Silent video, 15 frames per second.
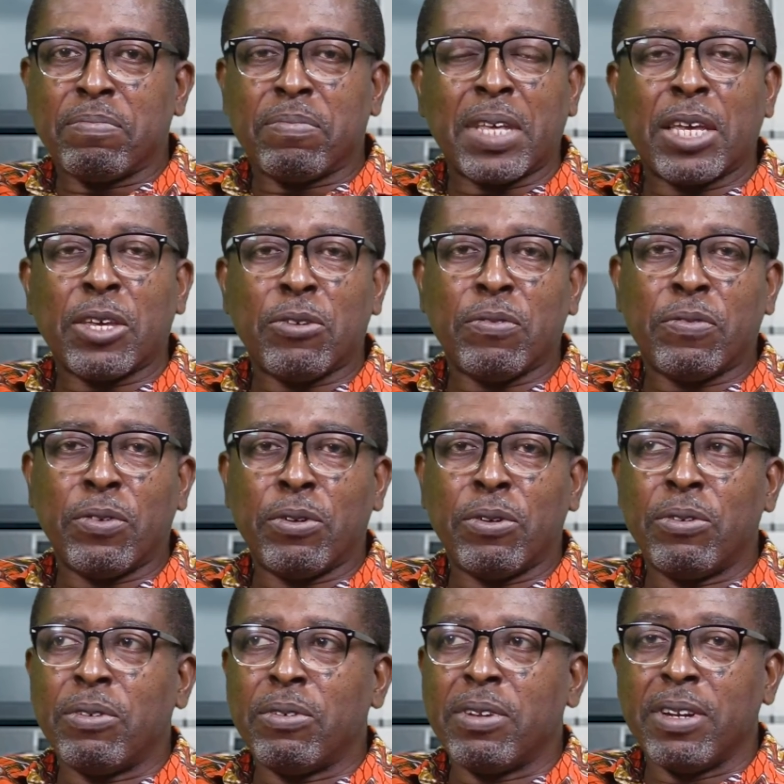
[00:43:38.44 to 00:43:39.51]
Thank you
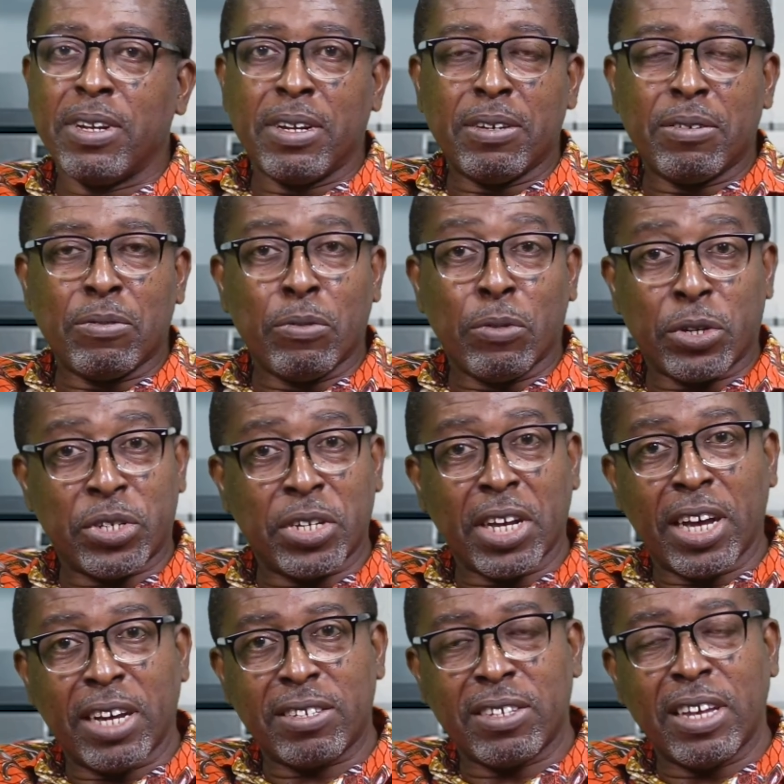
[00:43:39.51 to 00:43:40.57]
for
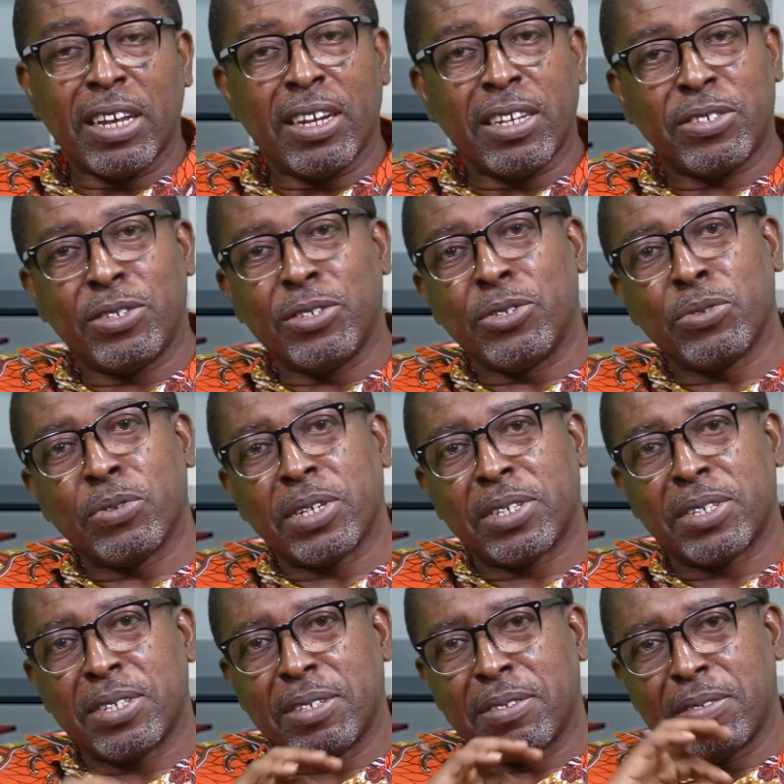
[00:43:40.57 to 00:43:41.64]
watching us and listening to
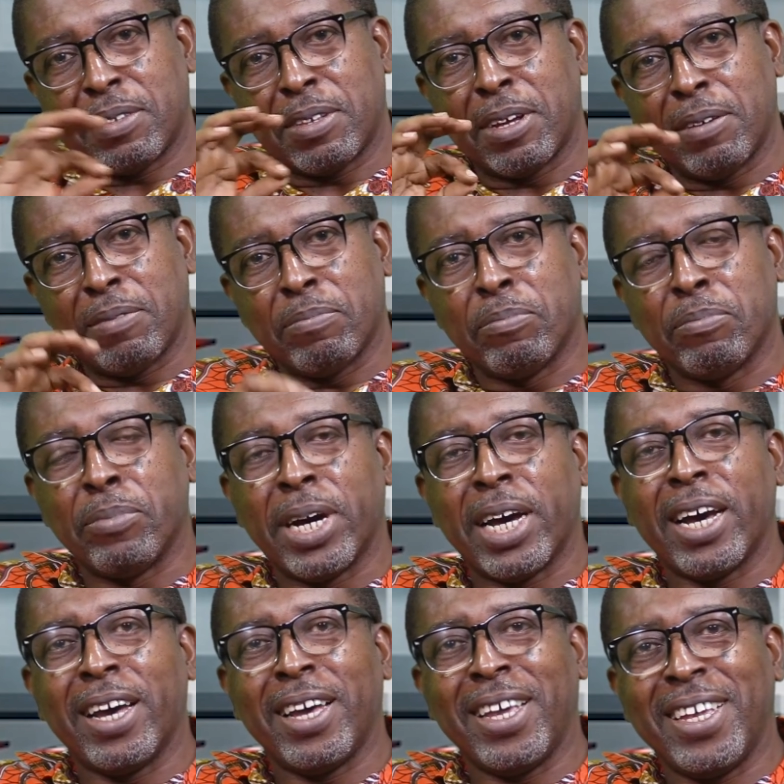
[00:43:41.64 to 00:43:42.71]
us.
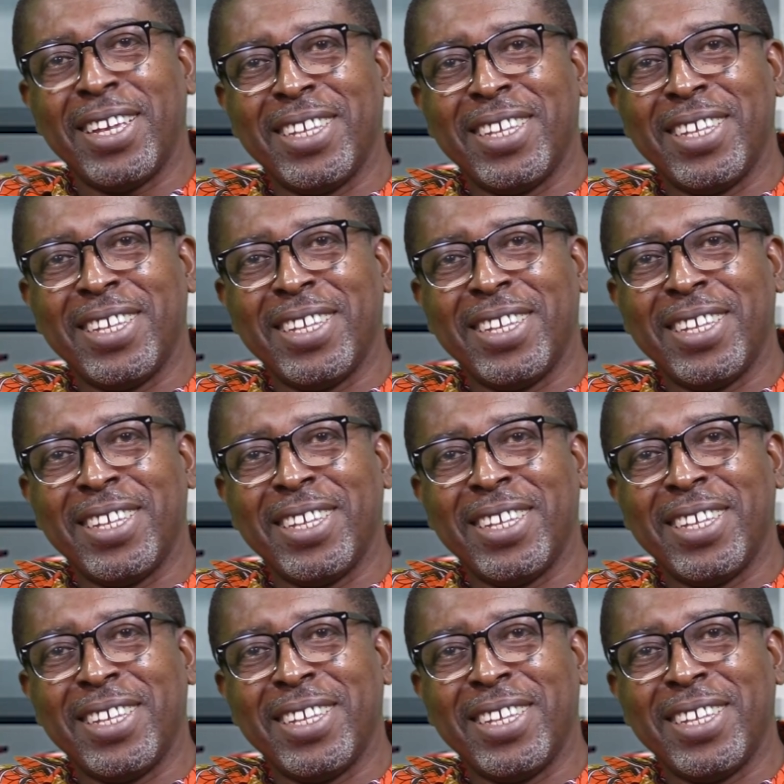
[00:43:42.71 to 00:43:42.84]
Bye.